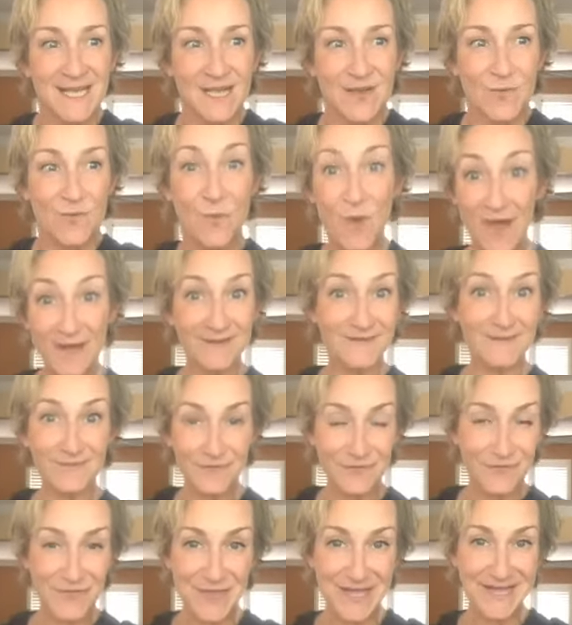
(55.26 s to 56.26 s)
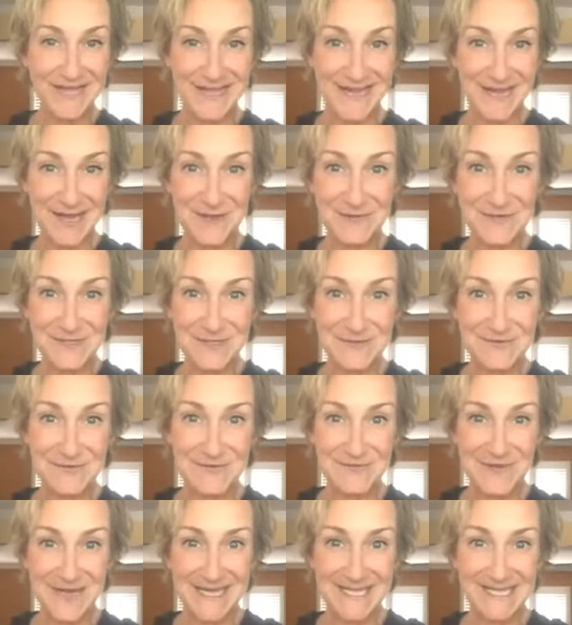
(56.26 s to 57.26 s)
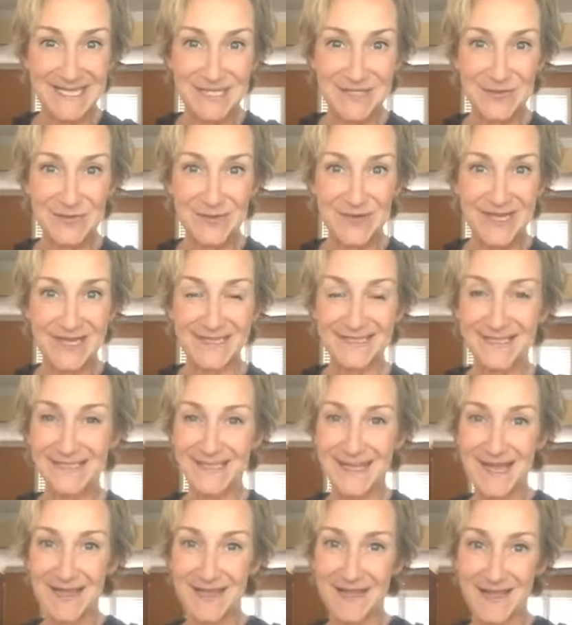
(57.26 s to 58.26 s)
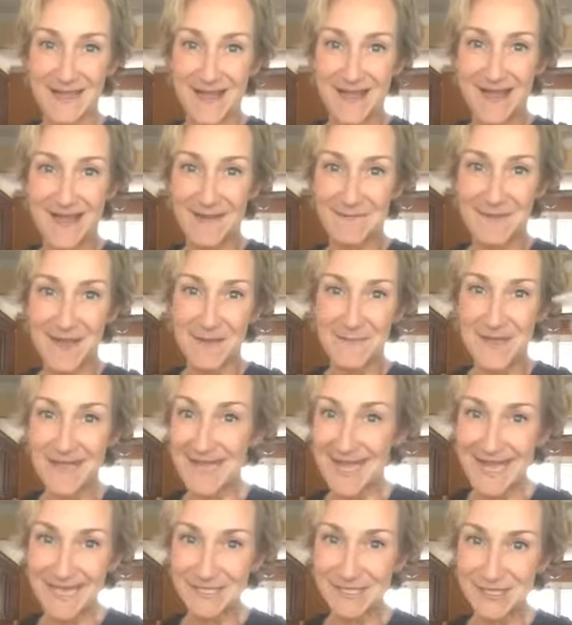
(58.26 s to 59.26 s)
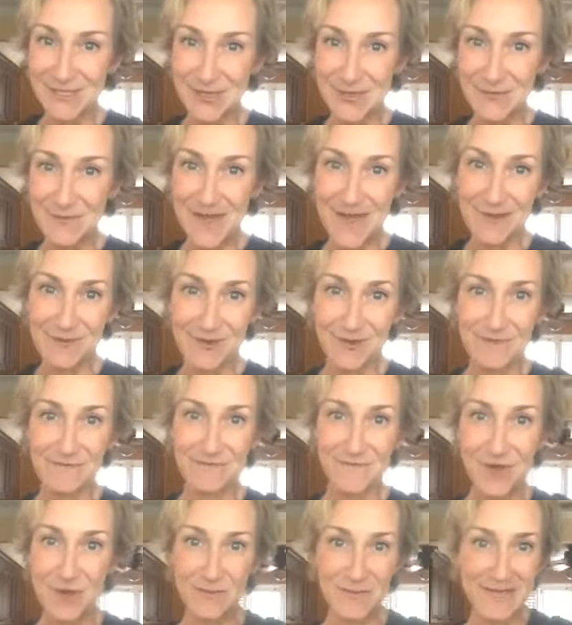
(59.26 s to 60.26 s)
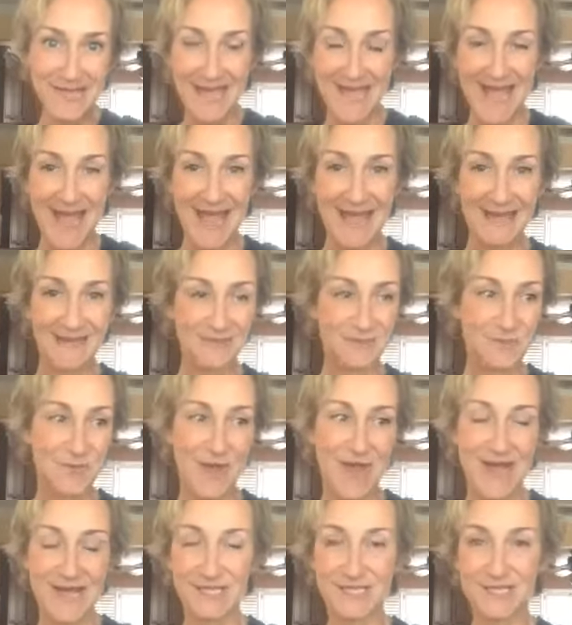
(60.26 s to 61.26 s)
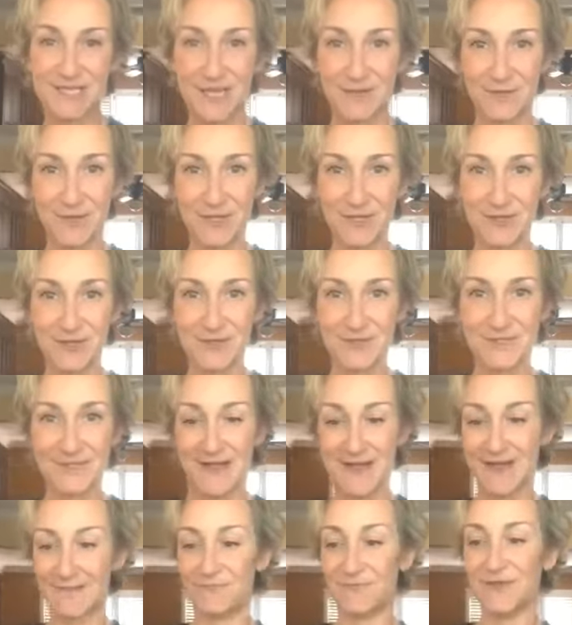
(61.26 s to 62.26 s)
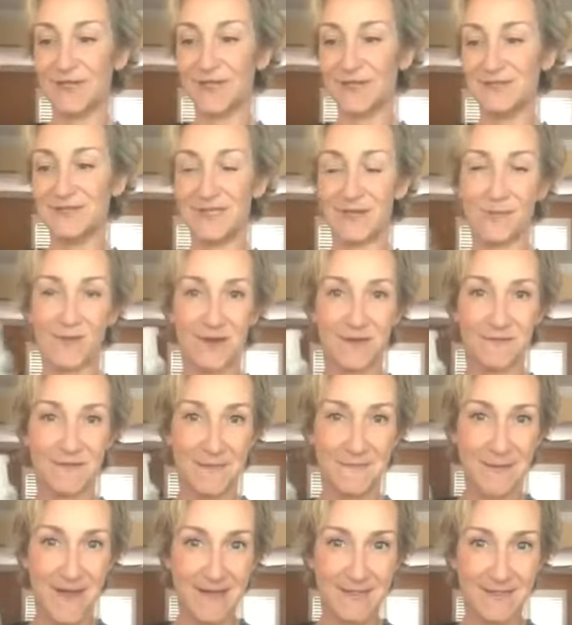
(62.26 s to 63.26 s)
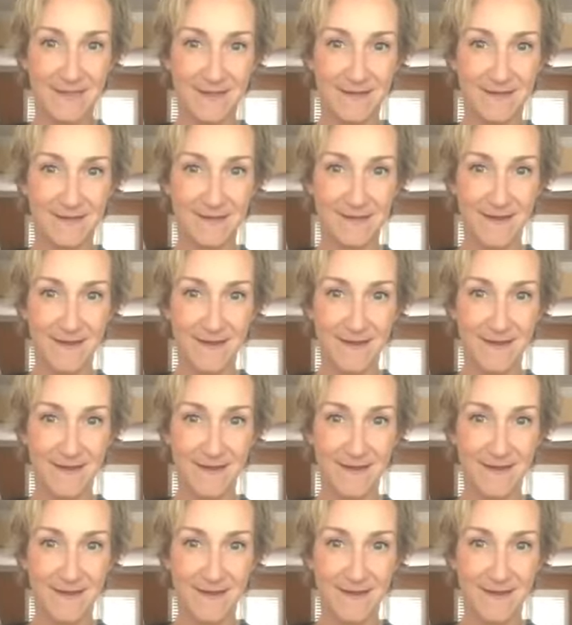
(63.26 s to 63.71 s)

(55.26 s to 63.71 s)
one thing that I always do with my essential oils is I make hand soap, our foaming hand wash that we use. I'm reusing one of the Method